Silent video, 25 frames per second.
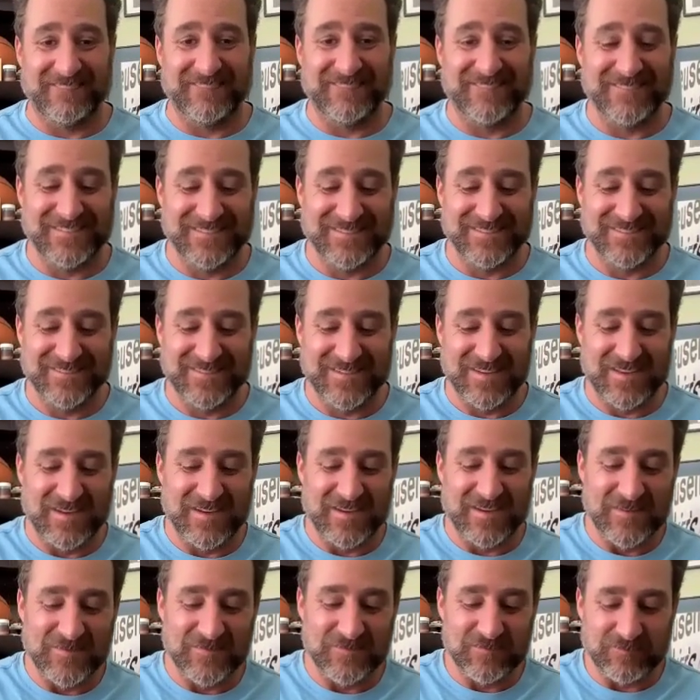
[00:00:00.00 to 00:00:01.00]

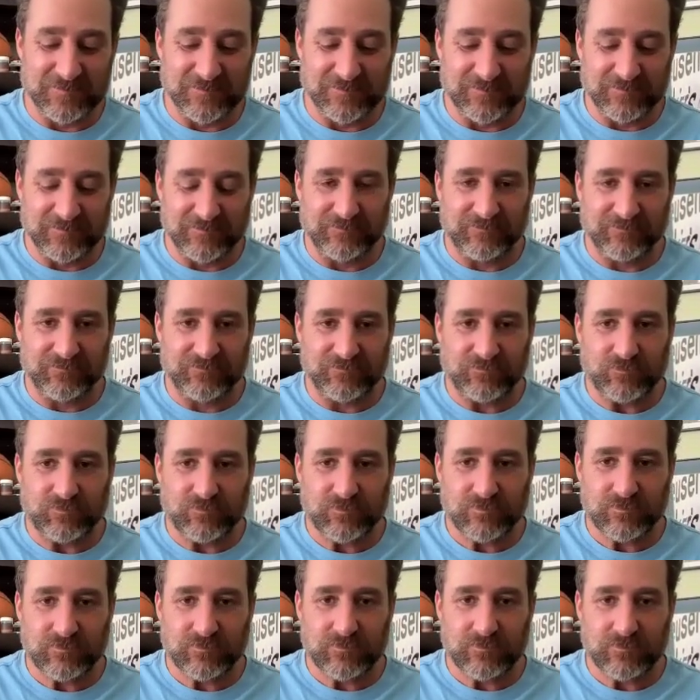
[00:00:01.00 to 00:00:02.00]

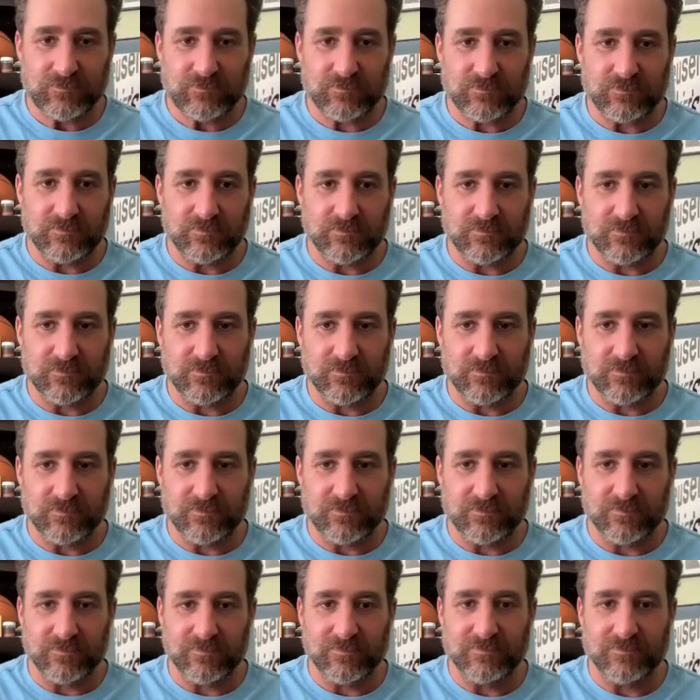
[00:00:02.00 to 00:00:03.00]

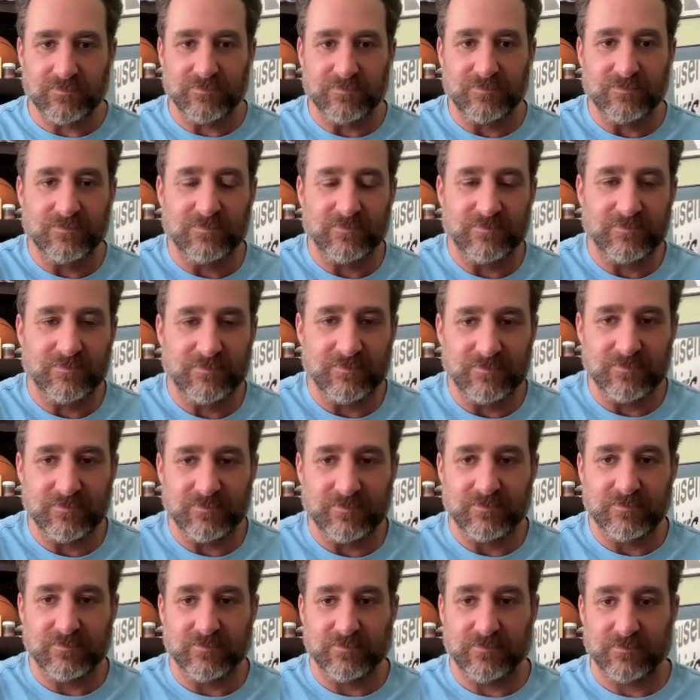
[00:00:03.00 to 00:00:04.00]

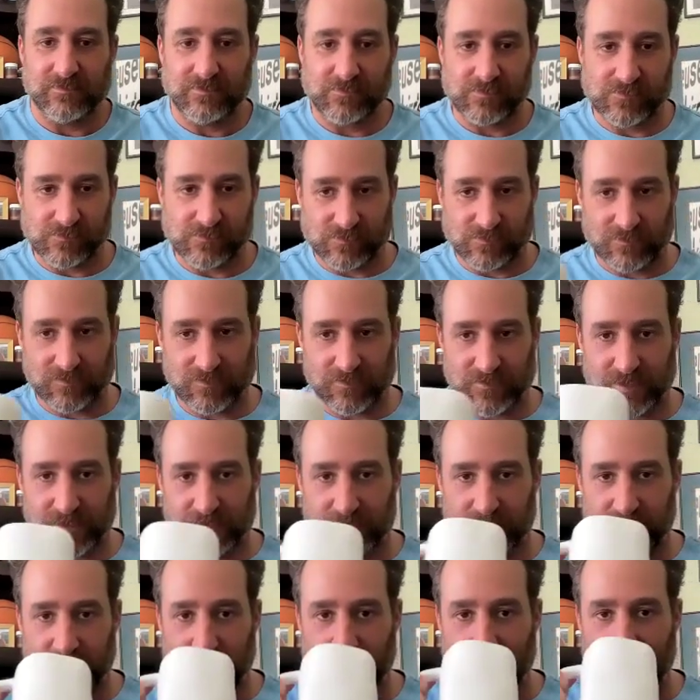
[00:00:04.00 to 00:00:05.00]

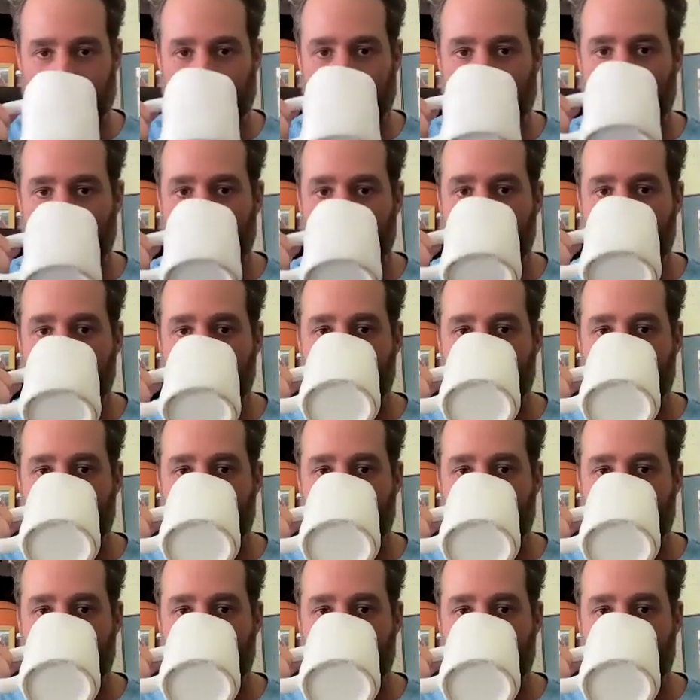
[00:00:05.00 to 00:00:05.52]
[no speech]